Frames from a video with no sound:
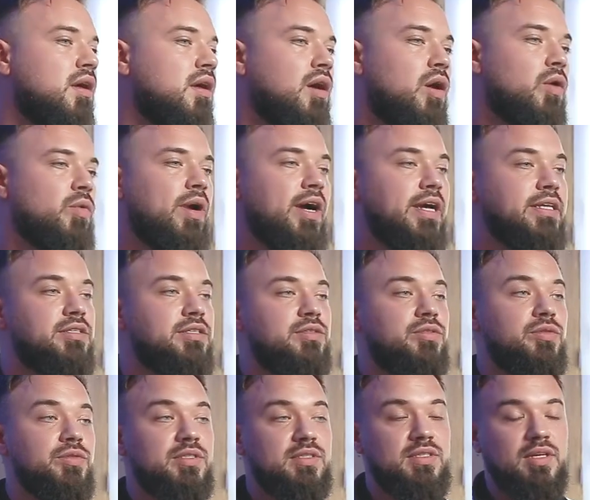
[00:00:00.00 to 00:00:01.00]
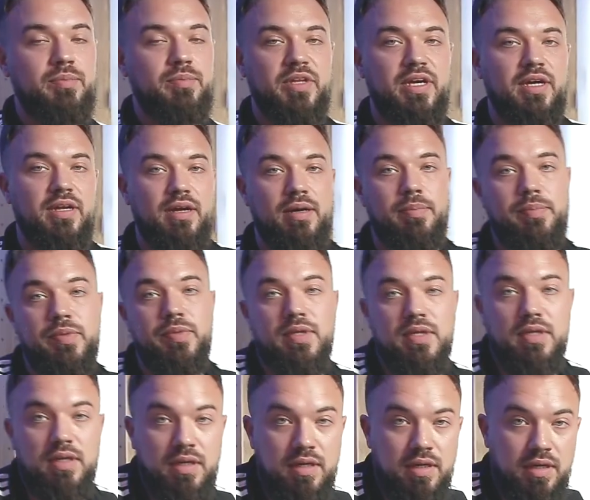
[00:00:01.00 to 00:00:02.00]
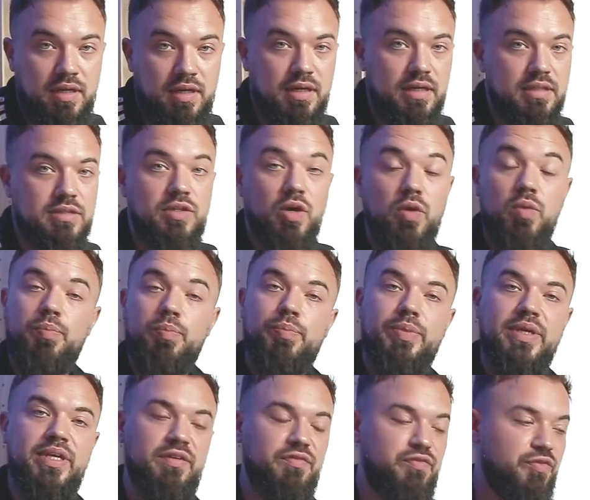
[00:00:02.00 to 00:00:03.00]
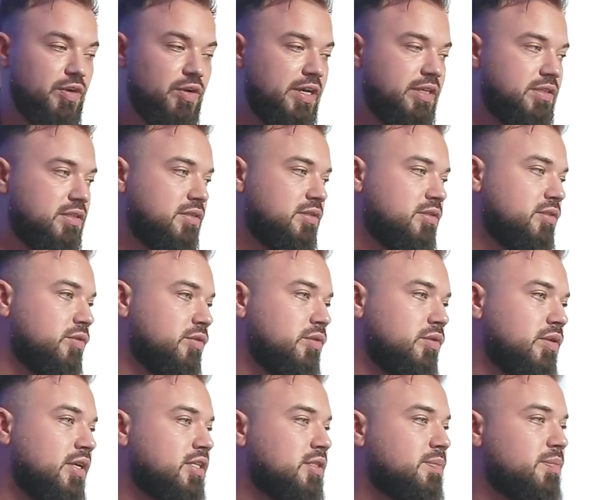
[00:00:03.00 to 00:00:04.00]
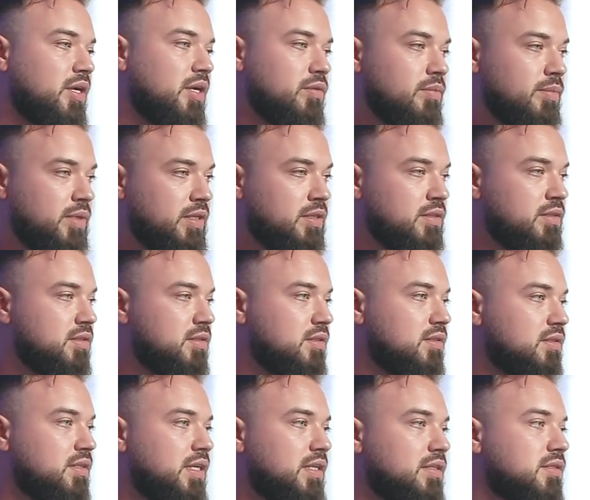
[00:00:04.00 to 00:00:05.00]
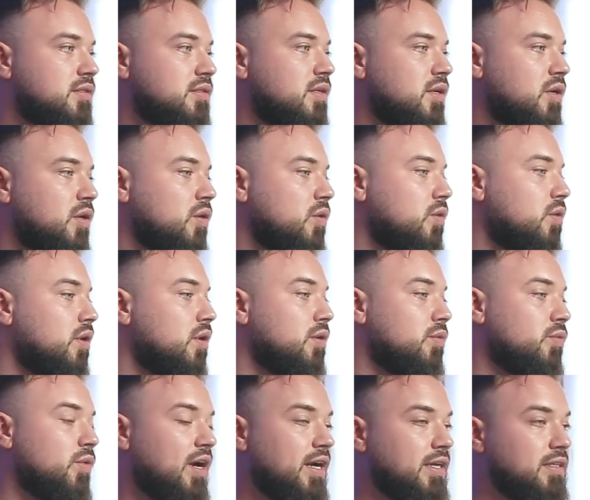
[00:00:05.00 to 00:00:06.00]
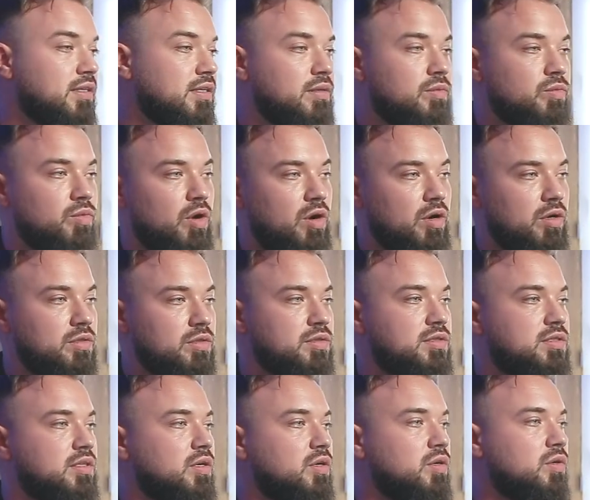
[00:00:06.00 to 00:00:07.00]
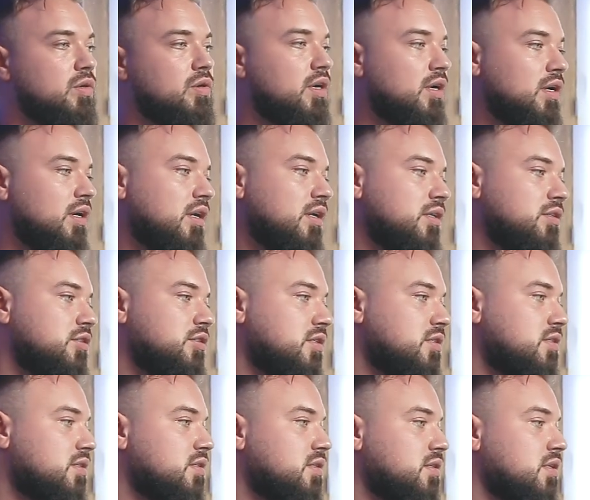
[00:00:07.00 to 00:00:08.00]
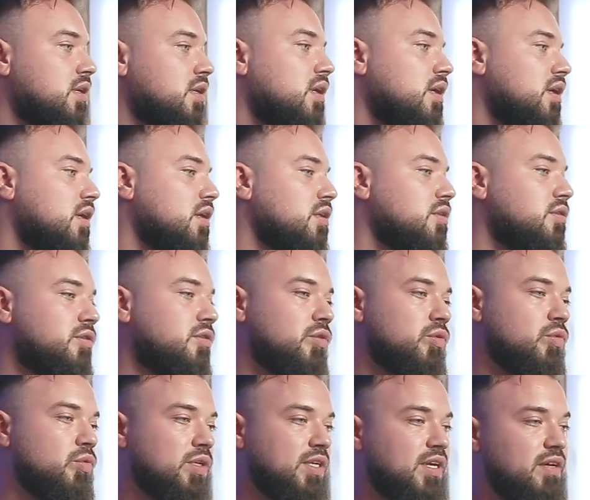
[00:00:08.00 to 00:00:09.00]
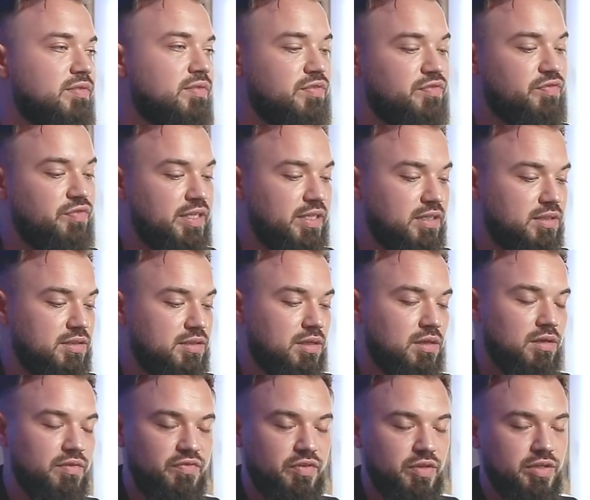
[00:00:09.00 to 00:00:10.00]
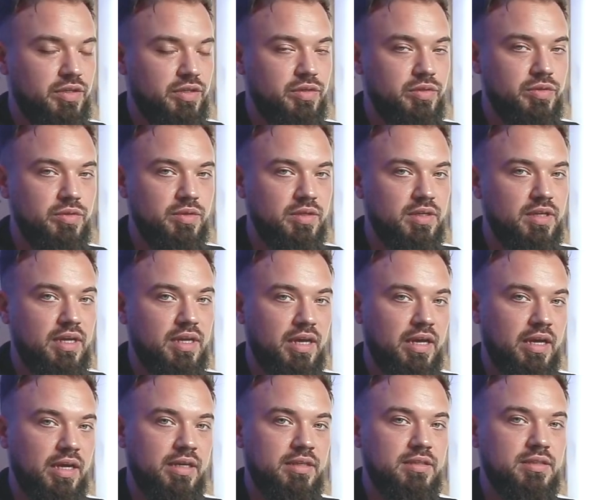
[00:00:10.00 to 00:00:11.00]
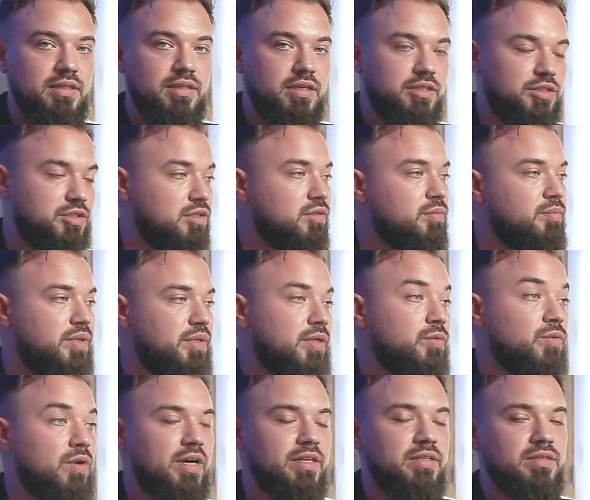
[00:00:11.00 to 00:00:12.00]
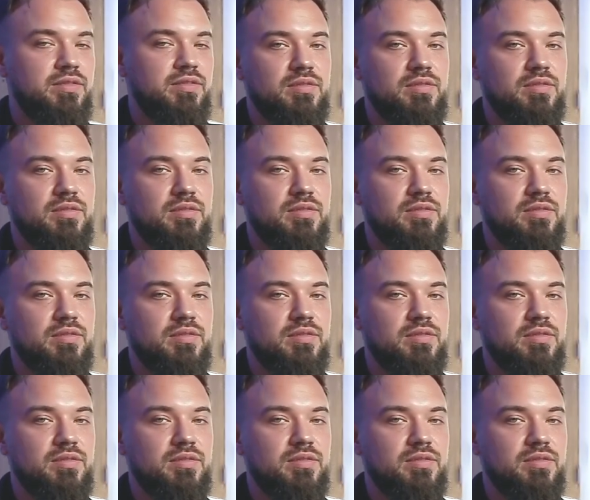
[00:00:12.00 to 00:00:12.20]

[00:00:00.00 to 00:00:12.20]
Alright, to sum that up, don't be afraid to experiment. There's no right and wrong, so just do whatever feels good for you and it should be right.